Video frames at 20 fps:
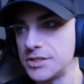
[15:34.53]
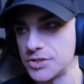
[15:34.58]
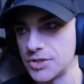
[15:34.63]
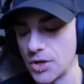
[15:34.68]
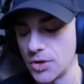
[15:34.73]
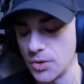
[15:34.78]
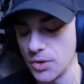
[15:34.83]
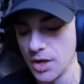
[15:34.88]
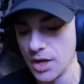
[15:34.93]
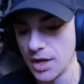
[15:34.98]

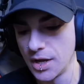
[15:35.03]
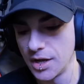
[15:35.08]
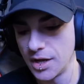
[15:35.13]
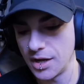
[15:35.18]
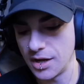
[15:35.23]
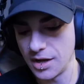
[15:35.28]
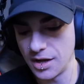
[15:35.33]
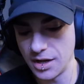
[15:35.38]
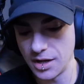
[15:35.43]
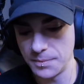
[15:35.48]
So
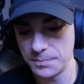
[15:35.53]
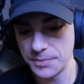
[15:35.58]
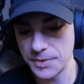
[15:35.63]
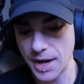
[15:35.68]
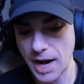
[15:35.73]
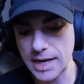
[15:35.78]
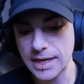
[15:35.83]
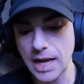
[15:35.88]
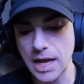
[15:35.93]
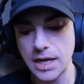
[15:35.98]

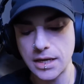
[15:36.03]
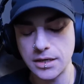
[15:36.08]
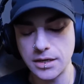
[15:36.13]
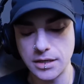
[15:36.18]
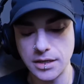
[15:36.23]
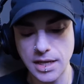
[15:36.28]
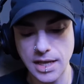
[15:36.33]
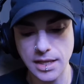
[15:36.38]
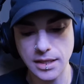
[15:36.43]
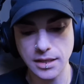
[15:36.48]
I got
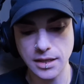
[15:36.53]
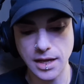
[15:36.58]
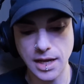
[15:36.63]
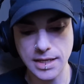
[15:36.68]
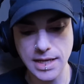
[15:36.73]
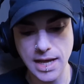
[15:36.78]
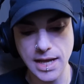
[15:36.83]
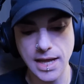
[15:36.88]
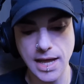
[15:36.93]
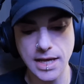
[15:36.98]

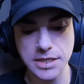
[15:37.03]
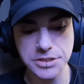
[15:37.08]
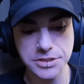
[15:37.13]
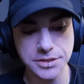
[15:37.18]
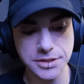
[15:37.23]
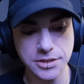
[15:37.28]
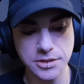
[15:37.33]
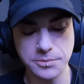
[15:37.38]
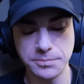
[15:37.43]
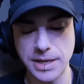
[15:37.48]

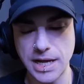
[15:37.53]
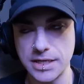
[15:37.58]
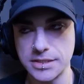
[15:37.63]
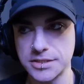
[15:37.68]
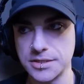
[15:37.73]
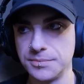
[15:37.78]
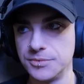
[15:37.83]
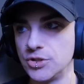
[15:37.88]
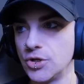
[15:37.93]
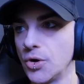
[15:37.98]
Ashley to buy
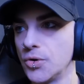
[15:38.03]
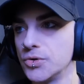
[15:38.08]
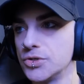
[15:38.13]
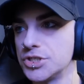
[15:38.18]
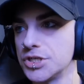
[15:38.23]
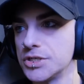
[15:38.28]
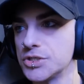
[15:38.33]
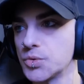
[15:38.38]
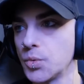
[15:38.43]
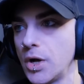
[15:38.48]
some
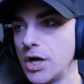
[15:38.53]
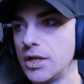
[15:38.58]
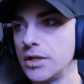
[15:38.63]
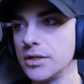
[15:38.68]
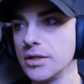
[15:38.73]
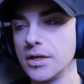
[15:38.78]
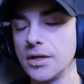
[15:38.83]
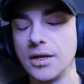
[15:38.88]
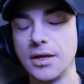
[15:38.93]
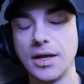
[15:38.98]
Doge as
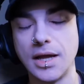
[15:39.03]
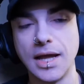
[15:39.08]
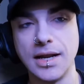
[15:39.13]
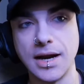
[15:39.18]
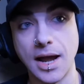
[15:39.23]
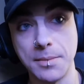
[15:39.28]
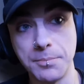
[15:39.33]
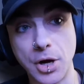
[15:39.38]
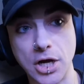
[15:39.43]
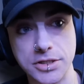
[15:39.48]
well,
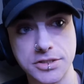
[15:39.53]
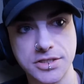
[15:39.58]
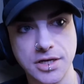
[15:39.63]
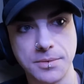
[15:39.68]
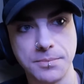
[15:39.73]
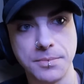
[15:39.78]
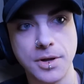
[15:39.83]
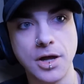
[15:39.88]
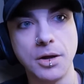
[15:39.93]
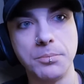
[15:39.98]
and I bought
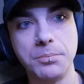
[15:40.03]
some.